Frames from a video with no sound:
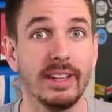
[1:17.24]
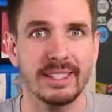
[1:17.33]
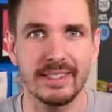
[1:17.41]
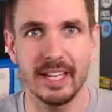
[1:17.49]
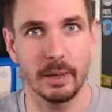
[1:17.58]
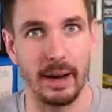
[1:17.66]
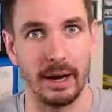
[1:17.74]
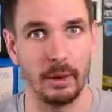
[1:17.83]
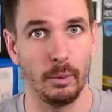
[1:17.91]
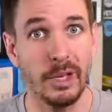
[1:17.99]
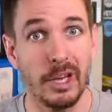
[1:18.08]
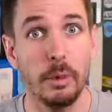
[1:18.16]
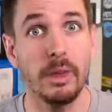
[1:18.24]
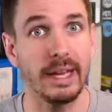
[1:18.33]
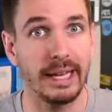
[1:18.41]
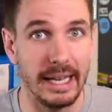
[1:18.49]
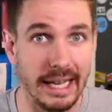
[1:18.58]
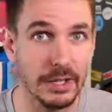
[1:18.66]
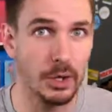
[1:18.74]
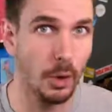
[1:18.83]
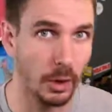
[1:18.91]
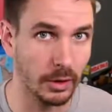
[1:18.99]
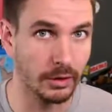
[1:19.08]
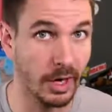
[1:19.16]
Let's think about it. We know that each
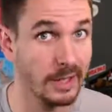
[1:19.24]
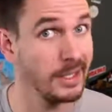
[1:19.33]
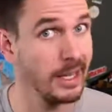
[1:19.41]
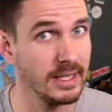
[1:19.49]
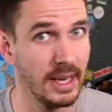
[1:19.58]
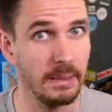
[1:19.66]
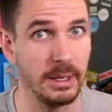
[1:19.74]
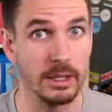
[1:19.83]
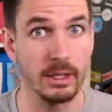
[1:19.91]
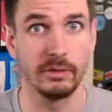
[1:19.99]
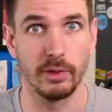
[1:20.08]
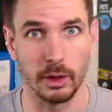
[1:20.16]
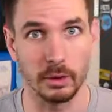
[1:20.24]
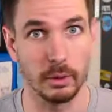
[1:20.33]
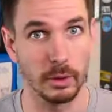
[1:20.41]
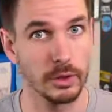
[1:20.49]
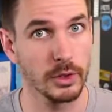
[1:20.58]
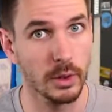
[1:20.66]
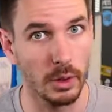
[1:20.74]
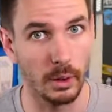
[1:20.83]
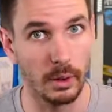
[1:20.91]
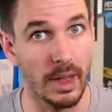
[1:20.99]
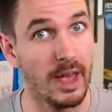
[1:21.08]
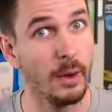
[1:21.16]
Horcrux is a piece of Voldemort's
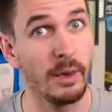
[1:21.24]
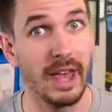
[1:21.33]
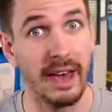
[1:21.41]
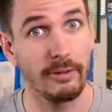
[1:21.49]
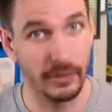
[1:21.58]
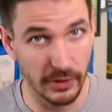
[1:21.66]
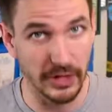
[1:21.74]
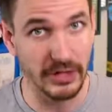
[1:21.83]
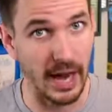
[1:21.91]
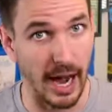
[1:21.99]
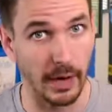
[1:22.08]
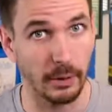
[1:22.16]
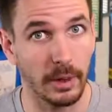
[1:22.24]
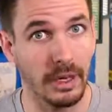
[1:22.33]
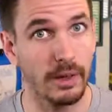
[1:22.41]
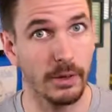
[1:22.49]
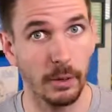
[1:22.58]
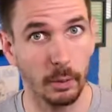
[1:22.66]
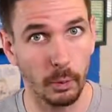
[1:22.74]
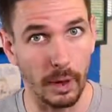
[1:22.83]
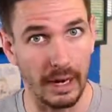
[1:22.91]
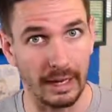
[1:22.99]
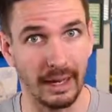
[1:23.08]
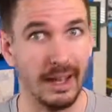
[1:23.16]
soul. We have the diary, the
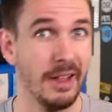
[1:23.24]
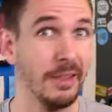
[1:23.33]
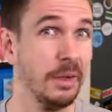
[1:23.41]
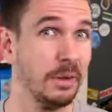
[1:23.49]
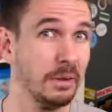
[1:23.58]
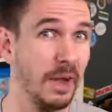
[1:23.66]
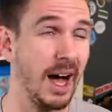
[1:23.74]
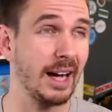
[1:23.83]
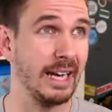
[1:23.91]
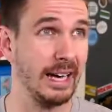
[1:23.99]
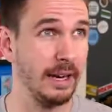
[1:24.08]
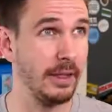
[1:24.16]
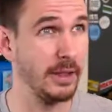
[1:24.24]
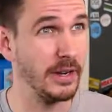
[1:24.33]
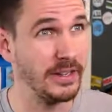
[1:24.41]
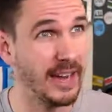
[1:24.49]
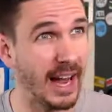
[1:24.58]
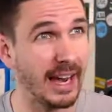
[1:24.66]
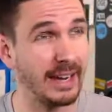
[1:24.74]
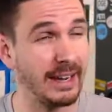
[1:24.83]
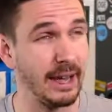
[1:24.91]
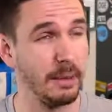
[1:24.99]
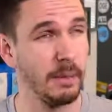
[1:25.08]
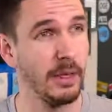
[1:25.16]
ring, the locket, the
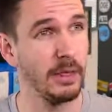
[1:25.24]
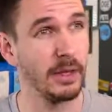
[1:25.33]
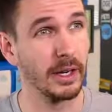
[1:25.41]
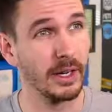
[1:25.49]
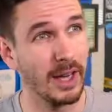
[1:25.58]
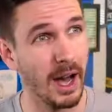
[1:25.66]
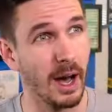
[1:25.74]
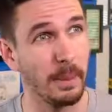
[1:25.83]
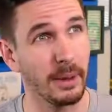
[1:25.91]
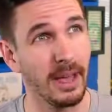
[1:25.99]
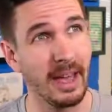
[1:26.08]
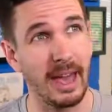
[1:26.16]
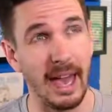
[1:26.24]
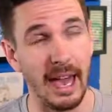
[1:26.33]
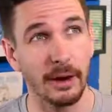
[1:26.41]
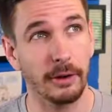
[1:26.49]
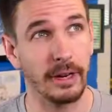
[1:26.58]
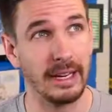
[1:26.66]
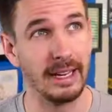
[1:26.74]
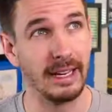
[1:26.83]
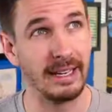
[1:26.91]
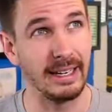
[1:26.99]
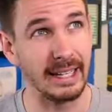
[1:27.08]
diadem, the cup, Harry,